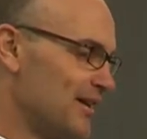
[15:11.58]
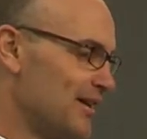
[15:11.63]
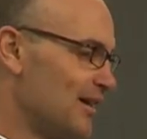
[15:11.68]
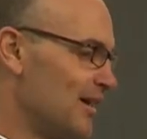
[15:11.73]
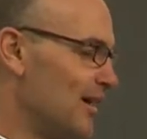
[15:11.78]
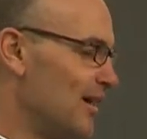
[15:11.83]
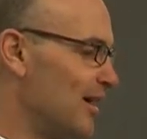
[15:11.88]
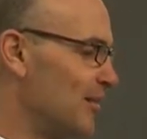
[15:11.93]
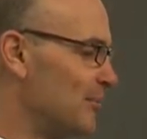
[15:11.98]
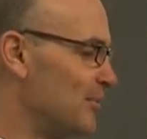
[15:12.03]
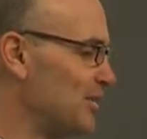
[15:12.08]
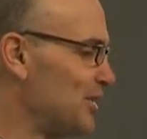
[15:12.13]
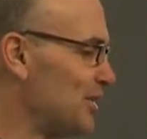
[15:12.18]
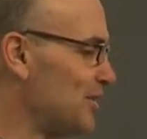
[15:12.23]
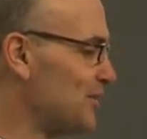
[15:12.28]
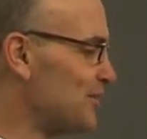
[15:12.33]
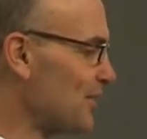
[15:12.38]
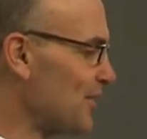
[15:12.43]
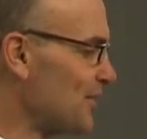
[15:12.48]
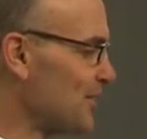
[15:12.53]
But
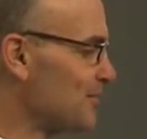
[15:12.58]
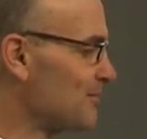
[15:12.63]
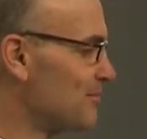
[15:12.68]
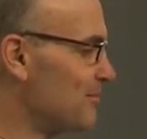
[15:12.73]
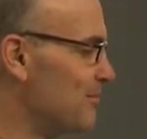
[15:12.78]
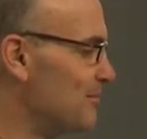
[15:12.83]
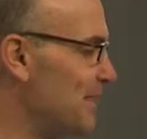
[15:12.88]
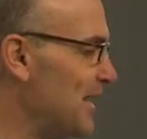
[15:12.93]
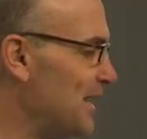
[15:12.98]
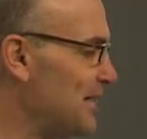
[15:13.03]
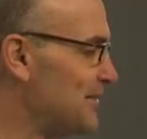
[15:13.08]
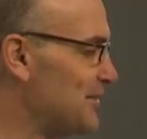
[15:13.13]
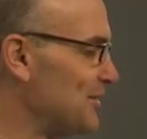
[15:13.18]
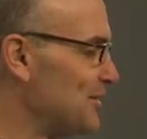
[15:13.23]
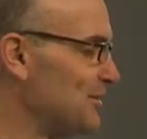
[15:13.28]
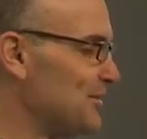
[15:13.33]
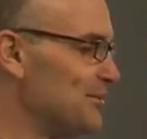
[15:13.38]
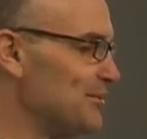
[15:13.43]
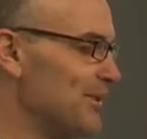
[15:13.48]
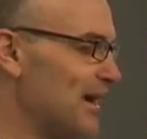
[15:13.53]
those are meant
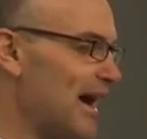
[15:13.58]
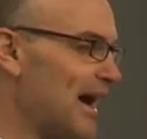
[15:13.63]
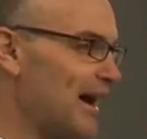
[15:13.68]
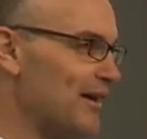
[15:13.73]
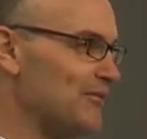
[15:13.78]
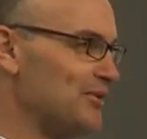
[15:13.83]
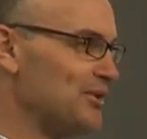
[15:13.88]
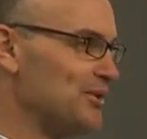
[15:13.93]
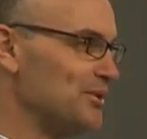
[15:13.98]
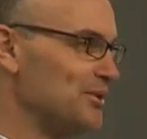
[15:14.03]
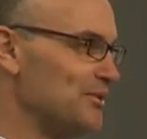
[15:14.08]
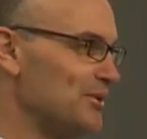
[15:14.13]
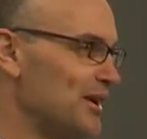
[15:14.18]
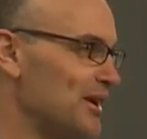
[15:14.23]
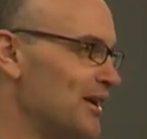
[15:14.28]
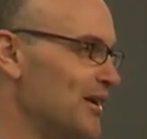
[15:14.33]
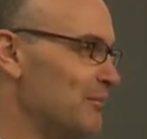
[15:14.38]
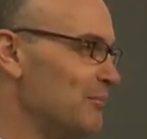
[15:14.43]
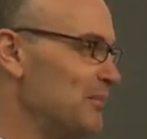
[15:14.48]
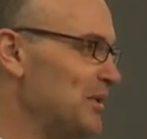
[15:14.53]
to have you
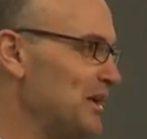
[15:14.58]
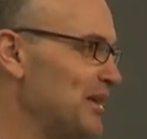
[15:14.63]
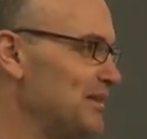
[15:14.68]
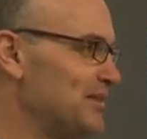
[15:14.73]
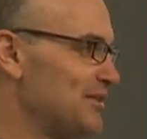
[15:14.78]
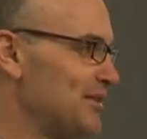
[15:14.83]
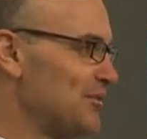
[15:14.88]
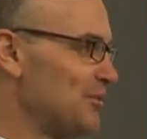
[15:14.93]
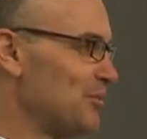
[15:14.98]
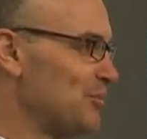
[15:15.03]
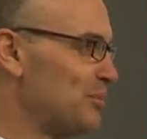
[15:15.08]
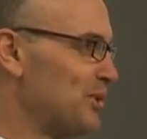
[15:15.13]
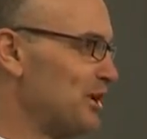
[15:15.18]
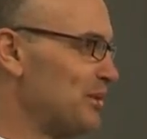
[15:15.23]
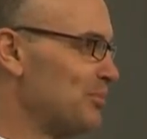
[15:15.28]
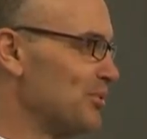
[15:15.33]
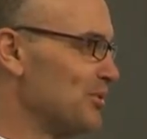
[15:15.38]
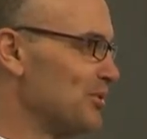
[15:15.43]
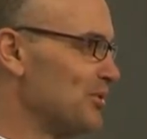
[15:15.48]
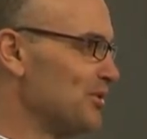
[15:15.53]
meet different
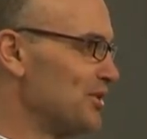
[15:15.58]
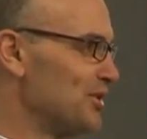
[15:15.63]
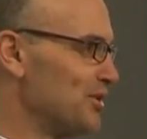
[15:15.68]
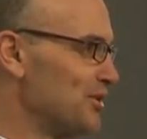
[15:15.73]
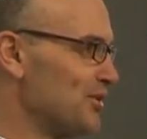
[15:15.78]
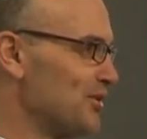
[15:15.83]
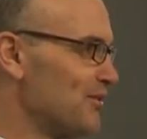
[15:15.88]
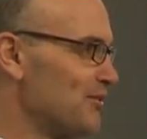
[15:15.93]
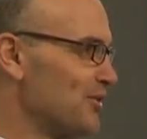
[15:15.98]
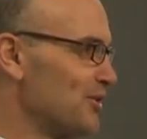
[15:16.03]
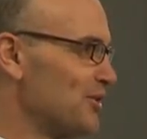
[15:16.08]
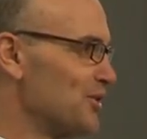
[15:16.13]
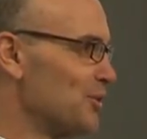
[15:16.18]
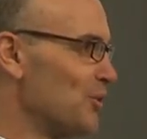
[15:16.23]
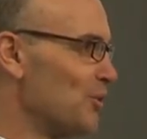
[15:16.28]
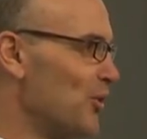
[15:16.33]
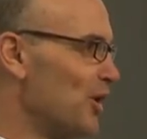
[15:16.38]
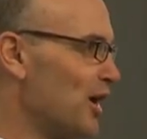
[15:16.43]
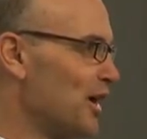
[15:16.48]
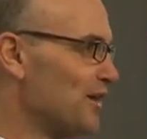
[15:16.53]
people if you're in the
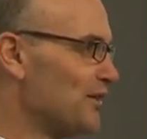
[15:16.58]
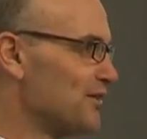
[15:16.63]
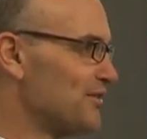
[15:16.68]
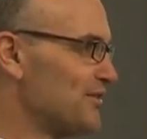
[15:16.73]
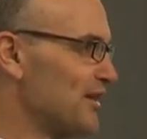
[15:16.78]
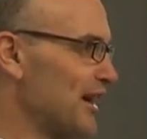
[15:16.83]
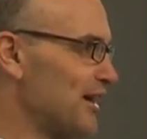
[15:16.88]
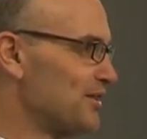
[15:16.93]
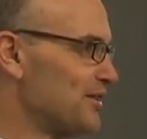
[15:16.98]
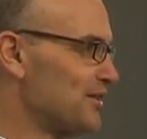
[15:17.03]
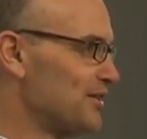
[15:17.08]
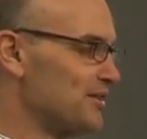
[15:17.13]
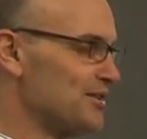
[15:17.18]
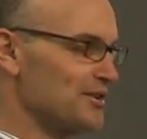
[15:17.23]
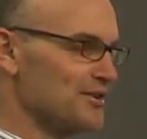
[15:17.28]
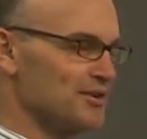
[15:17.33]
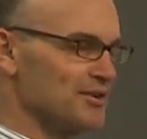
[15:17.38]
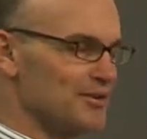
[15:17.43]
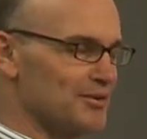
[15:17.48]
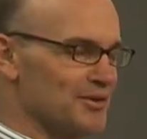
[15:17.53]
water
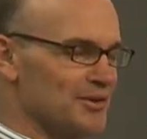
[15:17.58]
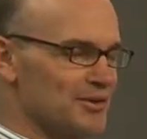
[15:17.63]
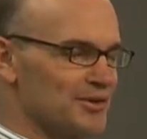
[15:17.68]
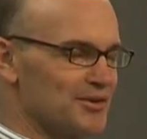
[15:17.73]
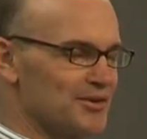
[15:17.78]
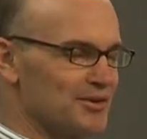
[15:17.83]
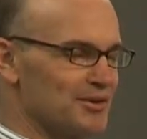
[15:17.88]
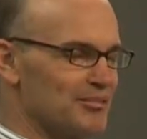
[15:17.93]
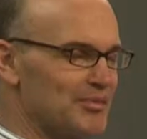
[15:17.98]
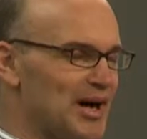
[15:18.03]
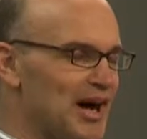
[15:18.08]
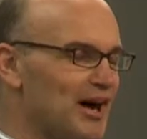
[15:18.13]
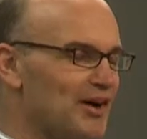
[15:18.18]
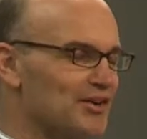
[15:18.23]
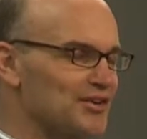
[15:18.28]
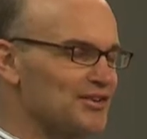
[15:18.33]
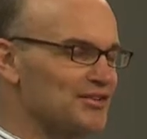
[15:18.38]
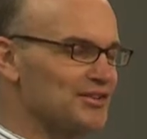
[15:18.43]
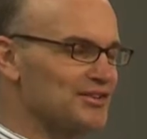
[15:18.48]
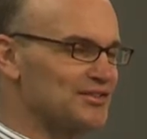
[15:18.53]
sector, or you're in the
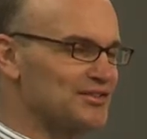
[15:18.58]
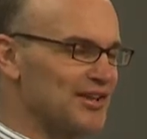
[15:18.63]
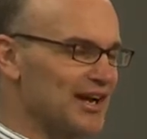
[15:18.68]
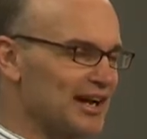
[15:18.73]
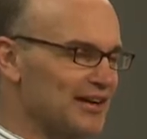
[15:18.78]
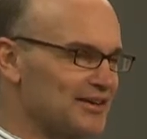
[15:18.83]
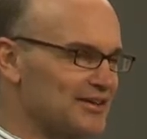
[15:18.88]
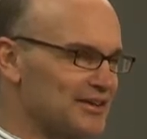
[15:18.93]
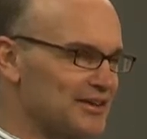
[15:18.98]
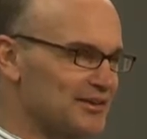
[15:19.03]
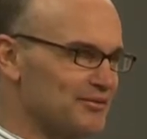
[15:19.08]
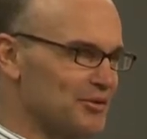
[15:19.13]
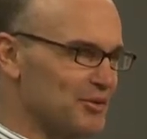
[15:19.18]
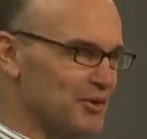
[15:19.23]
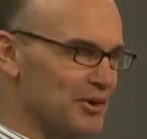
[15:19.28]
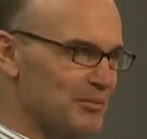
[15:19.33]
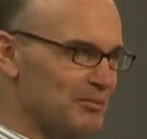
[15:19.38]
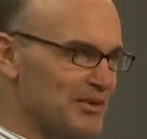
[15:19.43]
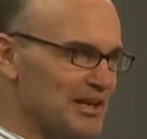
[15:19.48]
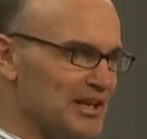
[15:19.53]
policy sector, if you
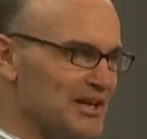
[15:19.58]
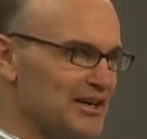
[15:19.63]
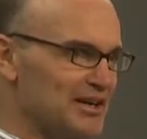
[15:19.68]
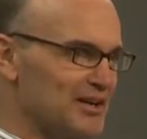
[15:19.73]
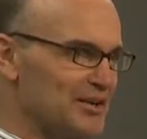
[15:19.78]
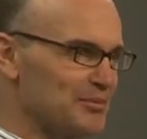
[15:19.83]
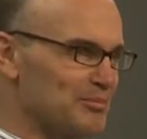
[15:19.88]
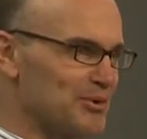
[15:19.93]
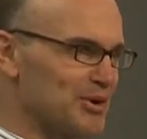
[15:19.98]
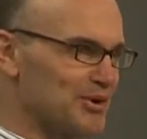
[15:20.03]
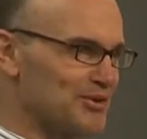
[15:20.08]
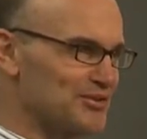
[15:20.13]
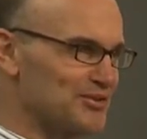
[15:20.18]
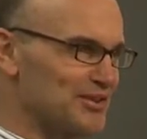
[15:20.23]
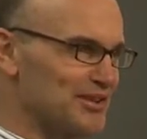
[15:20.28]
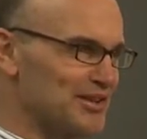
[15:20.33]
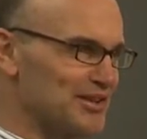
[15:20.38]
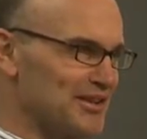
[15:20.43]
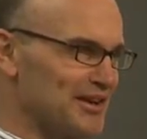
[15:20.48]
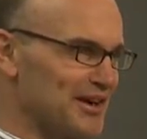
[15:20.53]
want to meet another
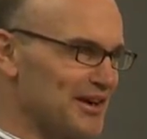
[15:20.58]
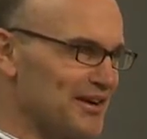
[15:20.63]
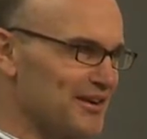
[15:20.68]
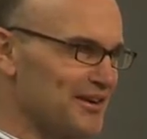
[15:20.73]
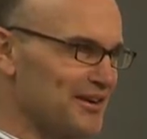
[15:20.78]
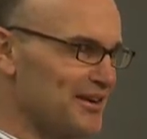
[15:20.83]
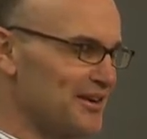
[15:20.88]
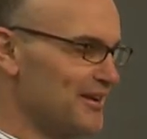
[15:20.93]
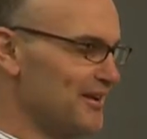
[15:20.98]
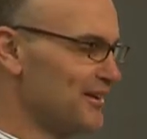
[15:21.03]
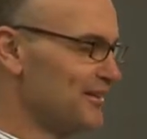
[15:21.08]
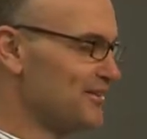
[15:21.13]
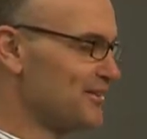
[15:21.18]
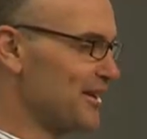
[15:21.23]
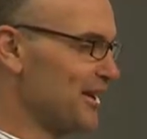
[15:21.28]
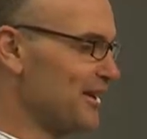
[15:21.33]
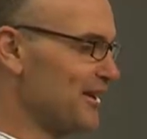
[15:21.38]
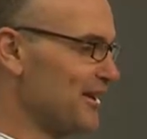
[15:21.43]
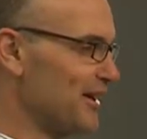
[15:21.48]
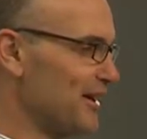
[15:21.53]
person in there. It's
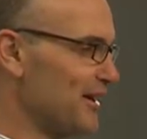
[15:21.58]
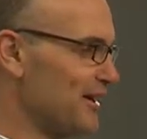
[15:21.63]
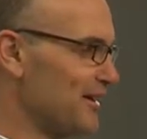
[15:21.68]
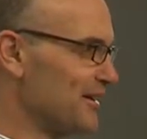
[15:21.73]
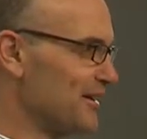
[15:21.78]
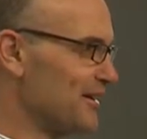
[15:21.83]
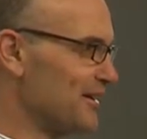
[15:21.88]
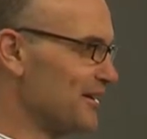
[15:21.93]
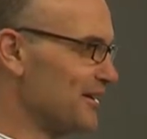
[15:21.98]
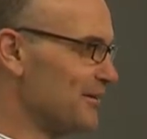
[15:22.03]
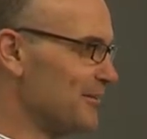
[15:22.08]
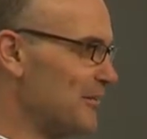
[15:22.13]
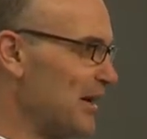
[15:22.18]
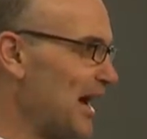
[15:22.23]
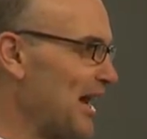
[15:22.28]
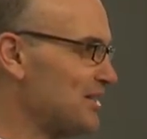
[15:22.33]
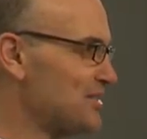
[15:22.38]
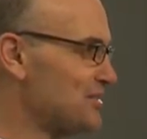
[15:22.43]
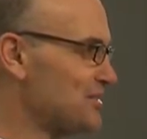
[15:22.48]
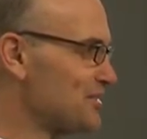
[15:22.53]
kind of like
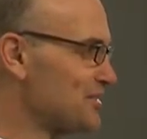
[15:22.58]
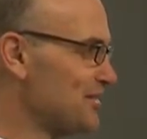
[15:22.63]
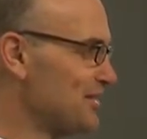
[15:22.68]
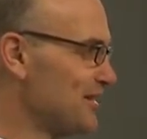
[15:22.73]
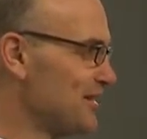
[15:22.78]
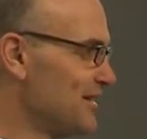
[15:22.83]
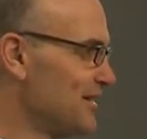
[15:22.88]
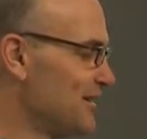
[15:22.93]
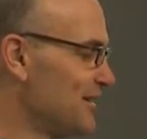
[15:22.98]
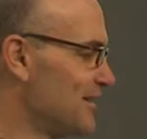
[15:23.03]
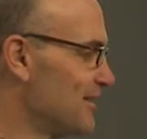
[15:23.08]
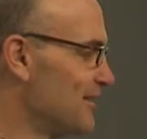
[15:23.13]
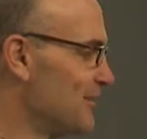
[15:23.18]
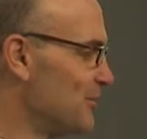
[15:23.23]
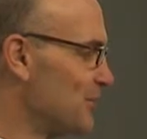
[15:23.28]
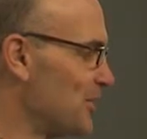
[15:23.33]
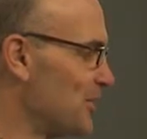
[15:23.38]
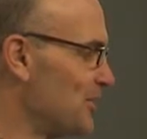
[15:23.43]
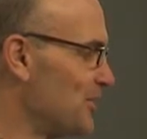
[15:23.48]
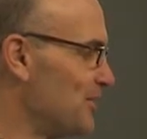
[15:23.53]
match,
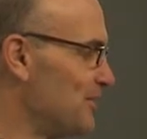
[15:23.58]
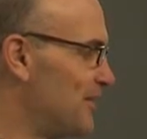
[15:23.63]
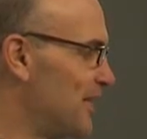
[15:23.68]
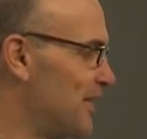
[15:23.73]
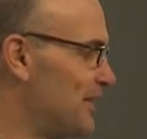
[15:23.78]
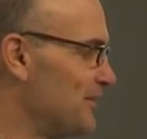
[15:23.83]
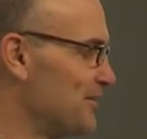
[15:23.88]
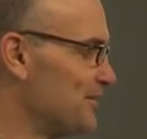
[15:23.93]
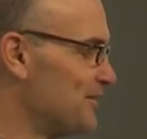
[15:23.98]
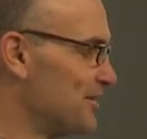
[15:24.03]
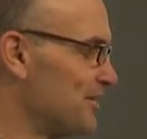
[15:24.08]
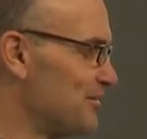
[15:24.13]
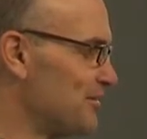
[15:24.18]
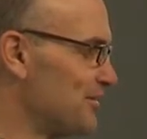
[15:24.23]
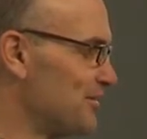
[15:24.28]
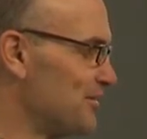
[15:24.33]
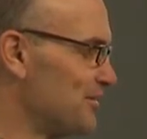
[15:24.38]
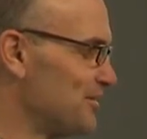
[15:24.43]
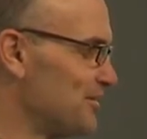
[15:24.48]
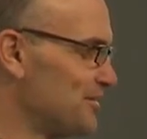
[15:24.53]
what are the dating
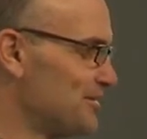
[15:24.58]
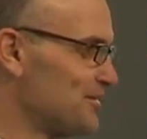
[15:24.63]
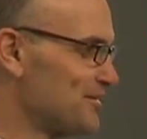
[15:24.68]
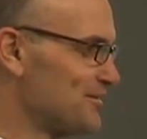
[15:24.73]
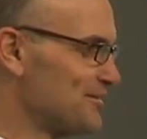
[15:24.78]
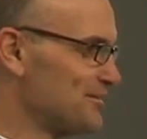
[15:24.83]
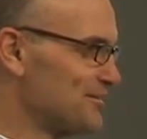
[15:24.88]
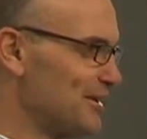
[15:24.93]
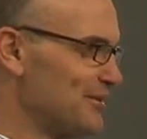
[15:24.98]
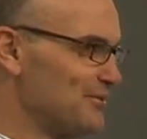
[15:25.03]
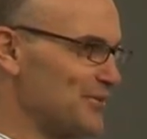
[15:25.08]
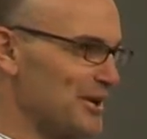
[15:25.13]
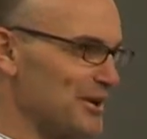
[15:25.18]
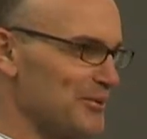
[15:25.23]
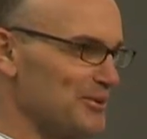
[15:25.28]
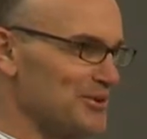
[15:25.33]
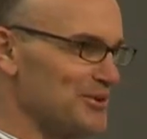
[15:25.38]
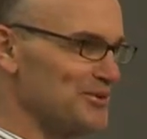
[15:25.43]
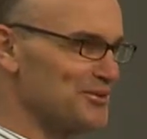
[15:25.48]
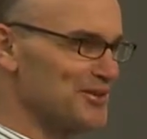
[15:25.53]
services? I forget
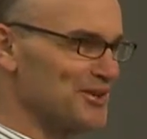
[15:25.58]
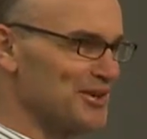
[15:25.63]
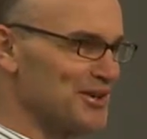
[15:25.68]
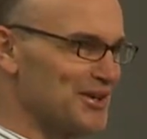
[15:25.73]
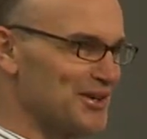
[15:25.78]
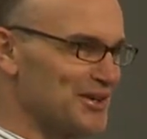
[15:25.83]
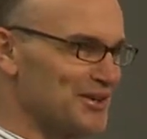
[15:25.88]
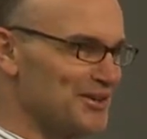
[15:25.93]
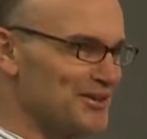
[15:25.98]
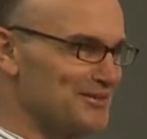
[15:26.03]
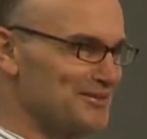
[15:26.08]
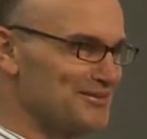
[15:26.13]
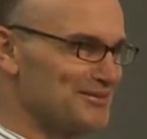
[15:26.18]
what those are called.